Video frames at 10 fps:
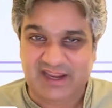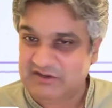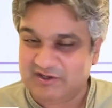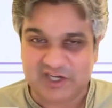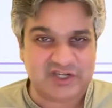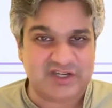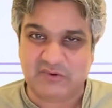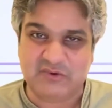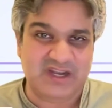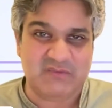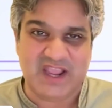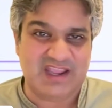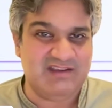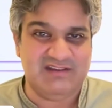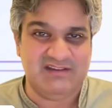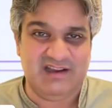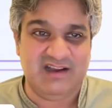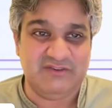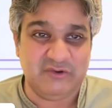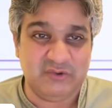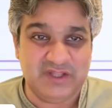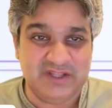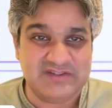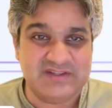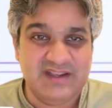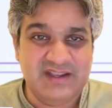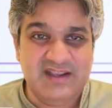integration is the only way to do this.